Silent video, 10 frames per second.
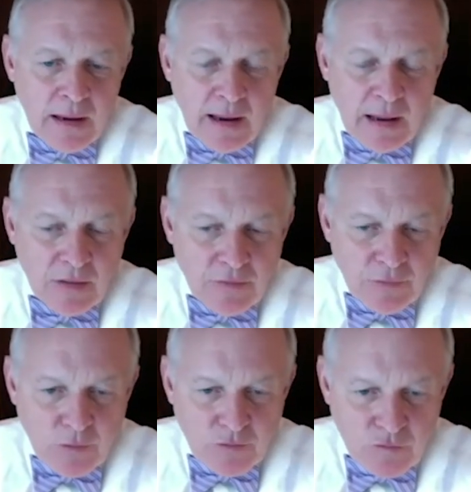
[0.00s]
And the
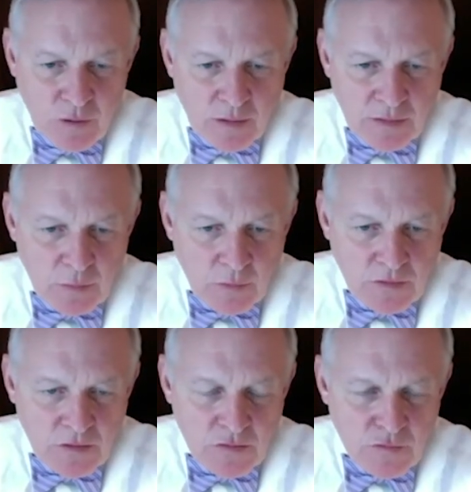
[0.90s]
first drug that
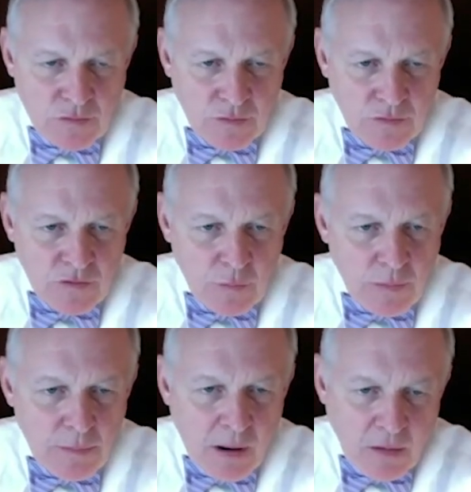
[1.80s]
was introduced that we
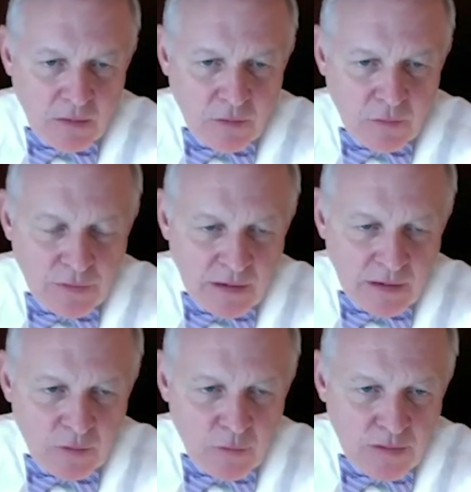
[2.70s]
partnered with
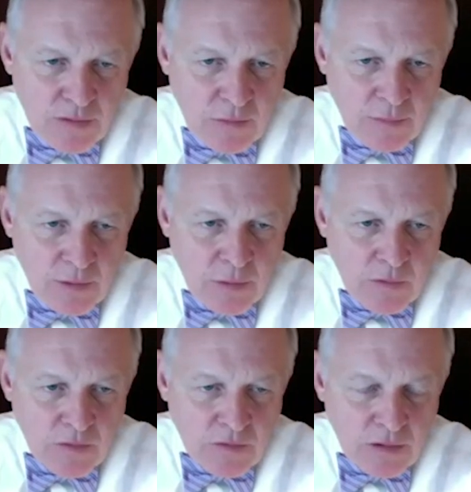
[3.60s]
endocrine therapy
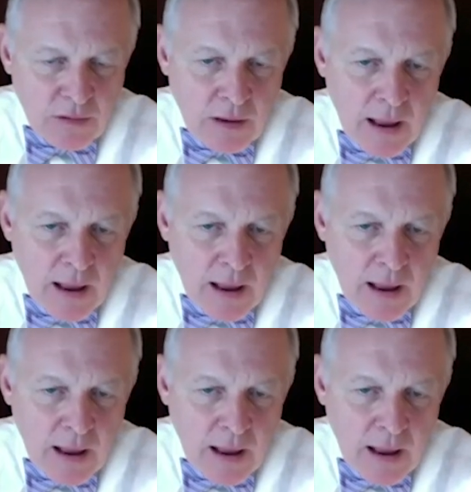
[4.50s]
was an